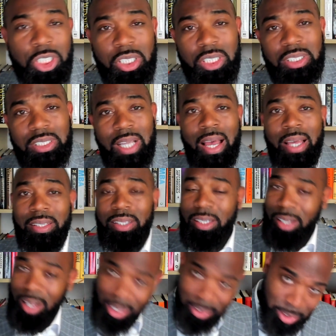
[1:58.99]
aside the
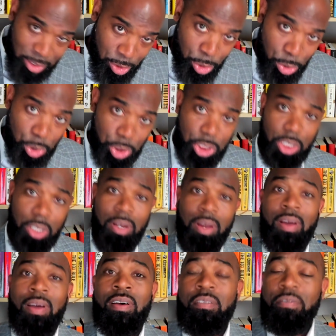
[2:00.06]
Constitution,
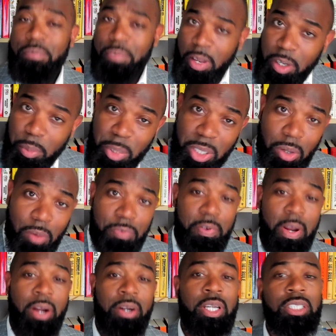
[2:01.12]
fundamental
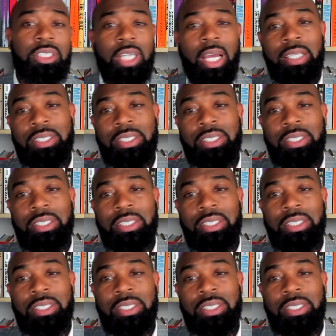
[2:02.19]
fairness, and